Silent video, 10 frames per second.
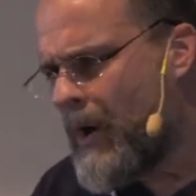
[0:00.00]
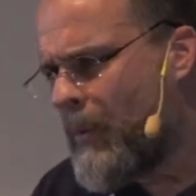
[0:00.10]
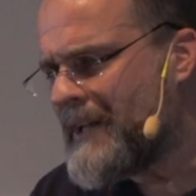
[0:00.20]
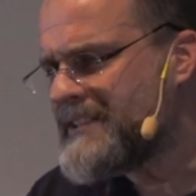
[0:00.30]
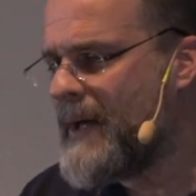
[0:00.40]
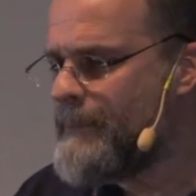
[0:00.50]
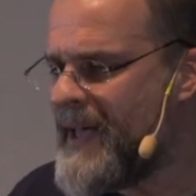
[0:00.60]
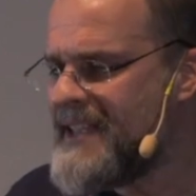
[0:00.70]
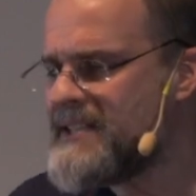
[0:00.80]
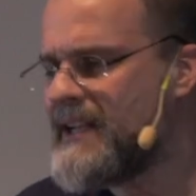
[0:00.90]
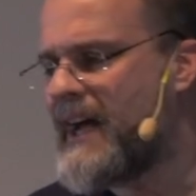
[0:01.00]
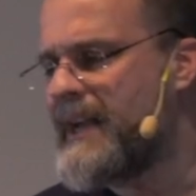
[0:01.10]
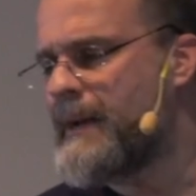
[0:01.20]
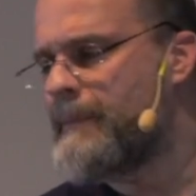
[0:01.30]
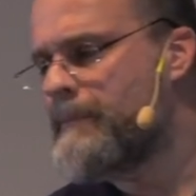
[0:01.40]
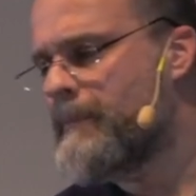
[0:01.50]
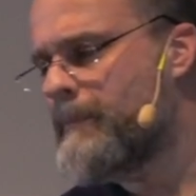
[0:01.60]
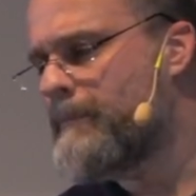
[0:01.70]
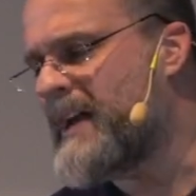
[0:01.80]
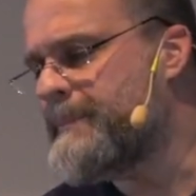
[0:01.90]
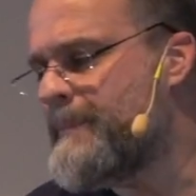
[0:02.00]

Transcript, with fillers: Whilst our baseline might be